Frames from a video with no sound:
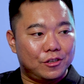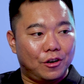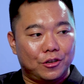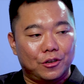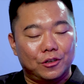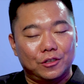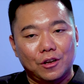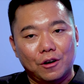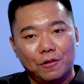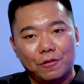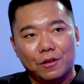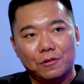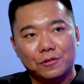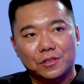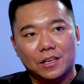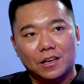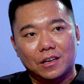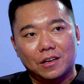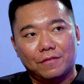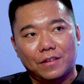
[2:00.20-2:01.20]
So you know
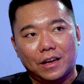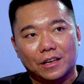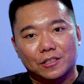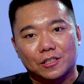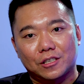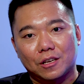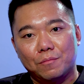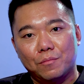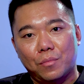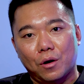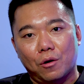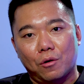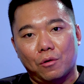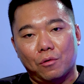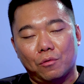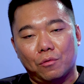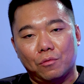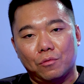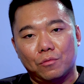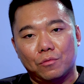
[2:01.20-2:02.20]
those kind of like
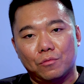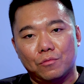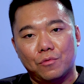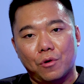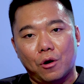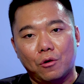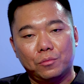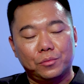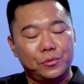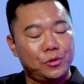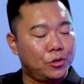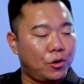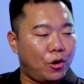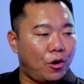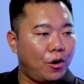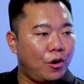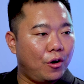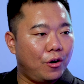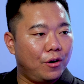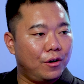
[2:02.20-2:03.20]
simple rope
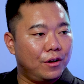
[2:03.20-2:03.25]
saw